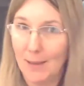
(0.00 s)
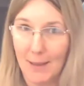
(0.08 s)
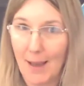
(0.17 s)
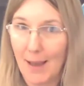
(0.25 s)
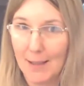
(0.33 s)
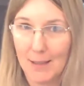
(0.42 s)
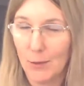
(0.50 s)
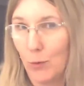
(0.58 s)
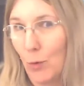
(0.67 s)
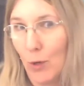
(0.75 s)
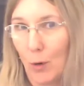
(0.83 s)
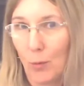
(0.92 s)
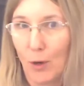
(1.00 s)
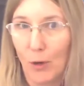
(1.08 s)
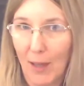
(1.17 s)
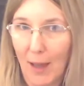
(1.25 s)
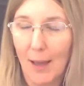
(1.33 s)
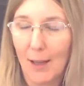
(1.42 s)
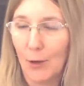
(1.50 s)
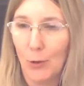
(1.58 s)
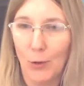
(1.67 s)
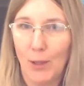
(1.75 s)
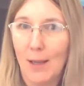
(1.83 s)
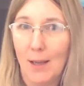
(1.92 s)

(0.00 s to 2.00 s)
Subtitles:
the case of what I wrote on the article,